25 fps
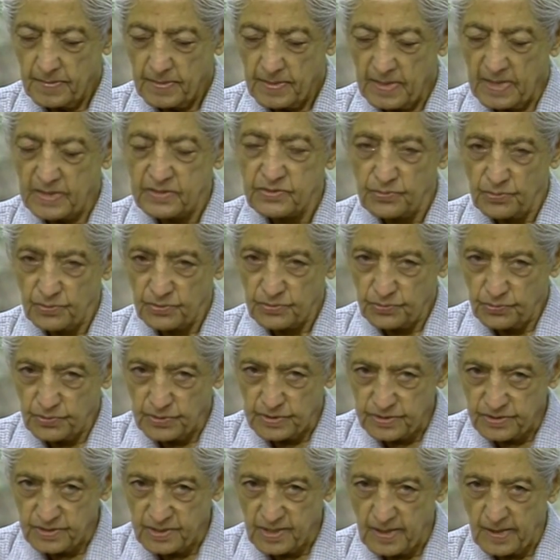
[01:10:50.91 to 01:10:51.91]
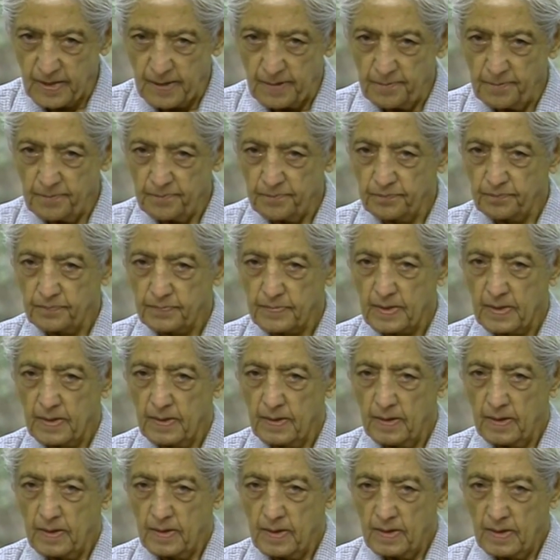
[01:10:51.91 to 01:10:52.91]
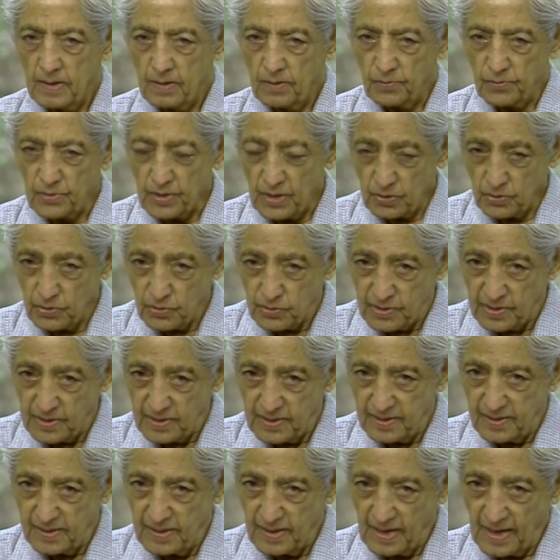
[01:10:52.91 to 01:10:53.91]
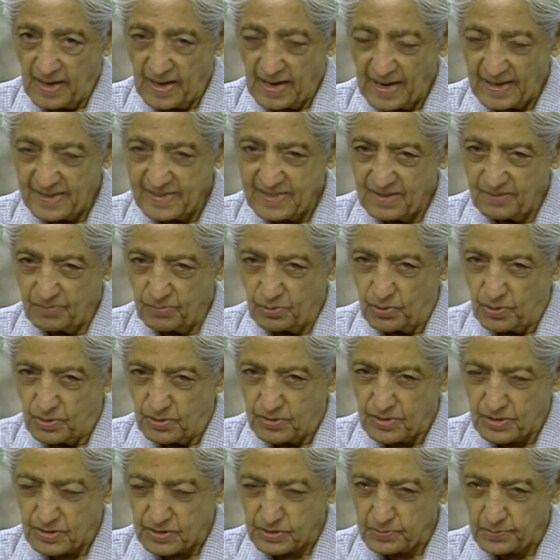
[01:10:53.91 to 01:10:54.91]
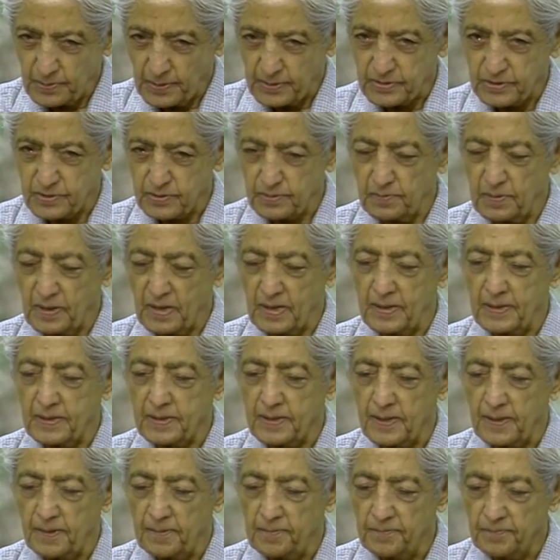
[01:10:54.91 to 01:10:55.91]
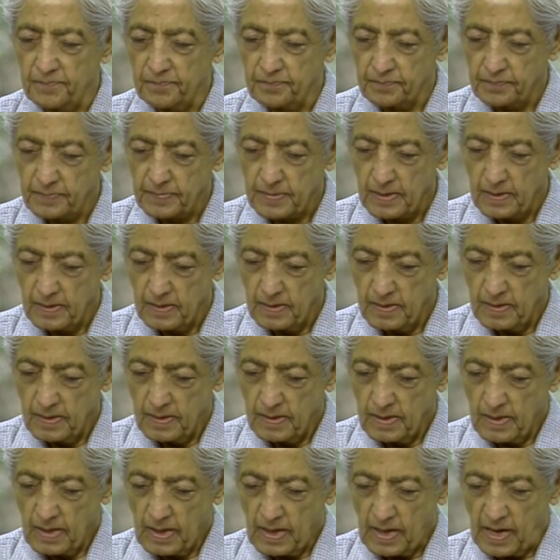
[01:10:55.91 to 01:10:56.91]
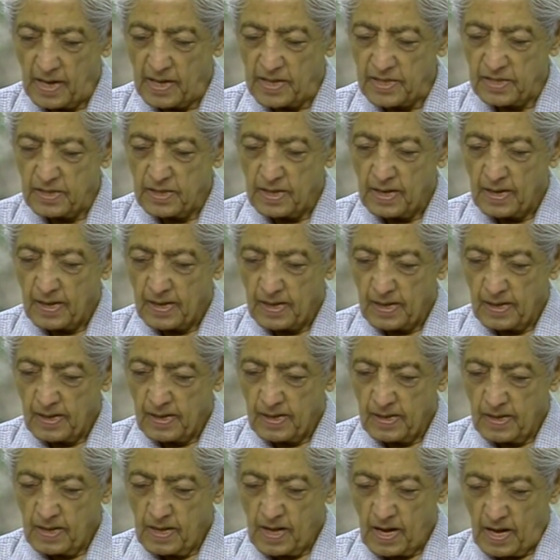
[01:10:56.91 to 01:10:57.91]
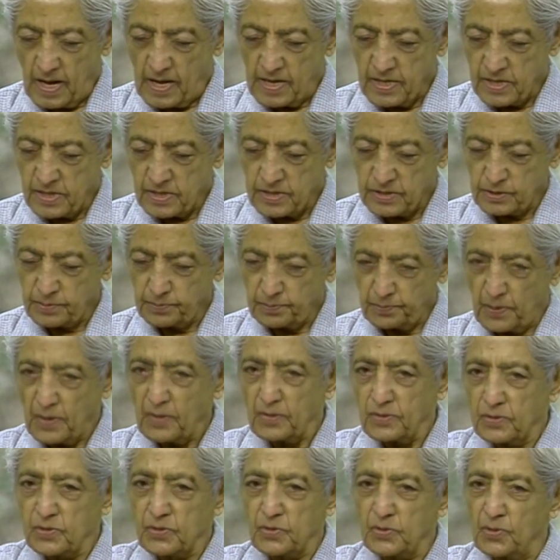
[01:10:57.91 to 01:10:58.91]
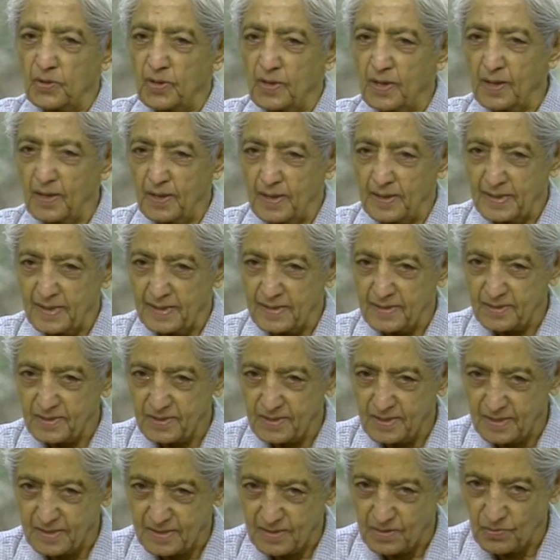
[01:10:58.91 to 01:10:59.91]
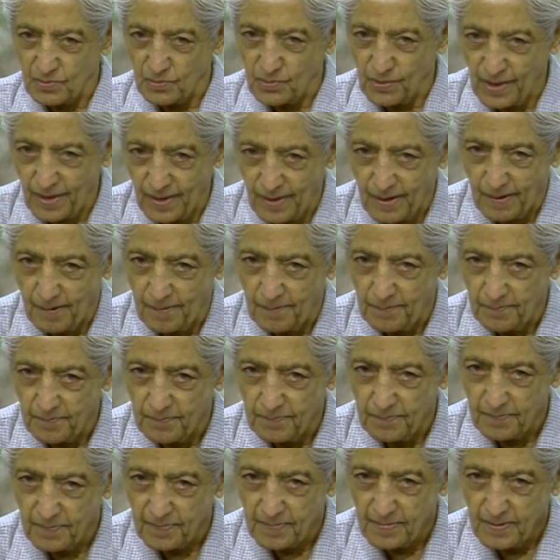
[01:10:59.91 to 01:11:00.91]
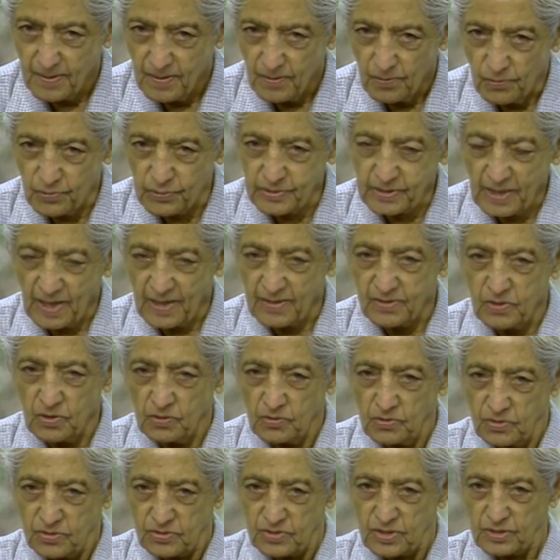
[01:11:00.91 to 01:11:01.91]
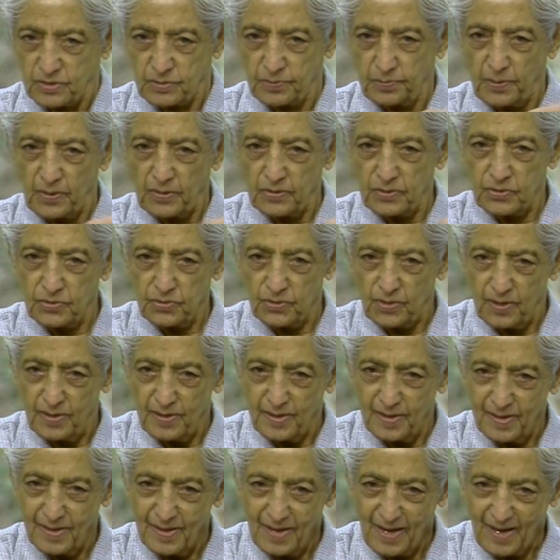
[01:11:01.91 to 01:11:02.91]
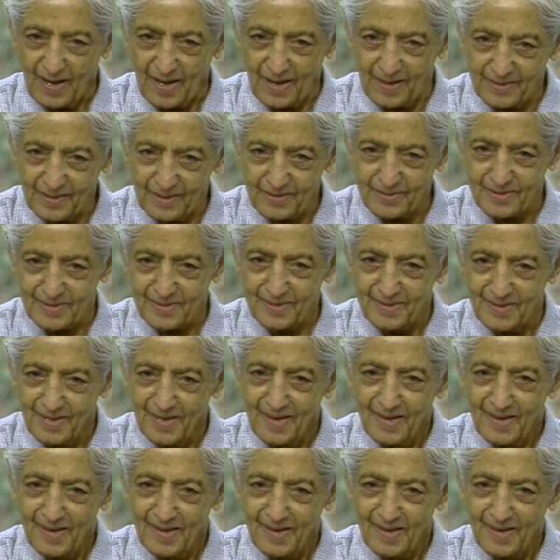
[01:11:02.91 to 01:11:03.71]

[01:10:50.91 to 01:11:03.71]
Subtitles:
That's what we say. We are looking at the word responsibility. I respond to her in a certain way, which I don't respond to others